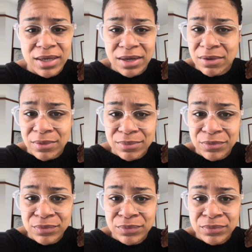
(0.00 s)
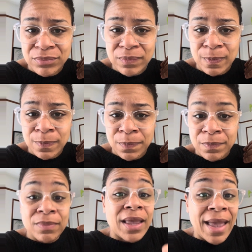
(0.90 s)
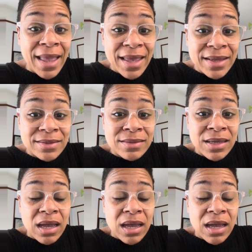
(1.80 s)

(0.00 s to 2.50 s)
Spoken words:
to eat at home. And